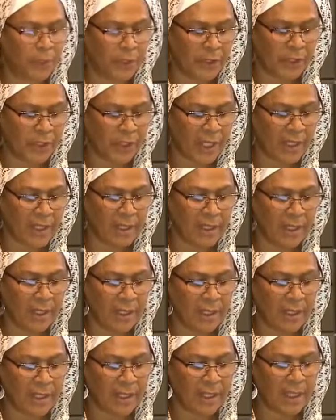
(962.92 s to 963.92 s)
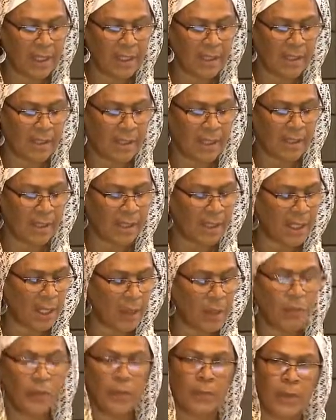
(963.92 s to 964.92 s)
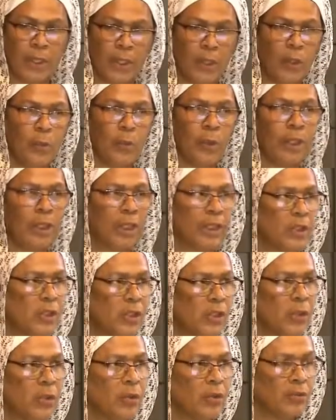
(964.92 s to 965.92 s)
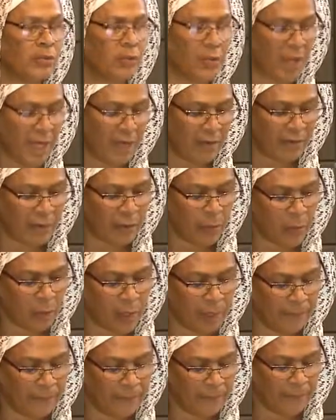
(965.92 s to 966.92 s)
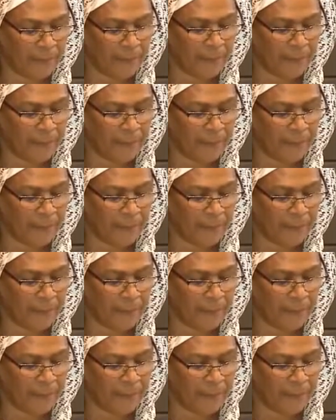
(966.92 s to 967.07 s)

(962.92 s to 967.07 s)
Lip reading: projecting these as the ultimate human concern for everyone.